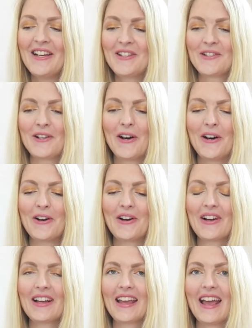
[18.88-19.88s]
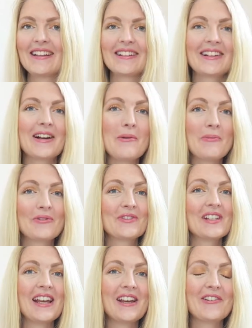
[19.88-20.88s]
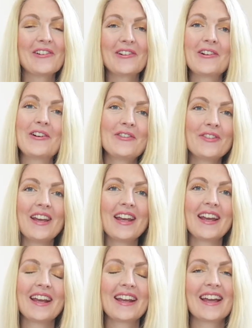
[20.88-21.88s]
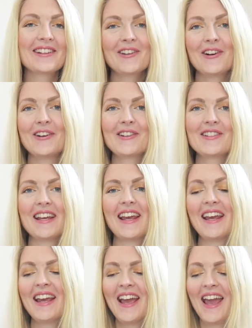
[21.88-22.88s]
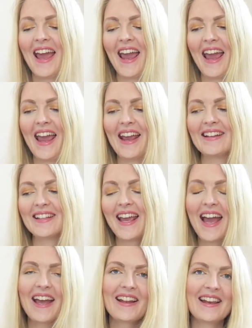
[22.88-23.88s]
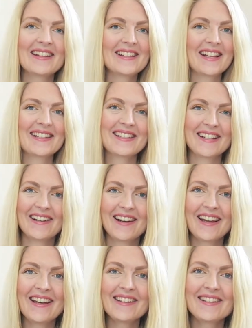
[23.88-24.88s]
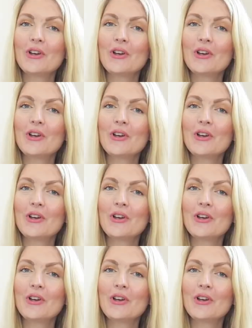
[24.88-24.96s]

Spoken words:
So get a cup of tea or coffee, get cozy, and yeah, let's get started.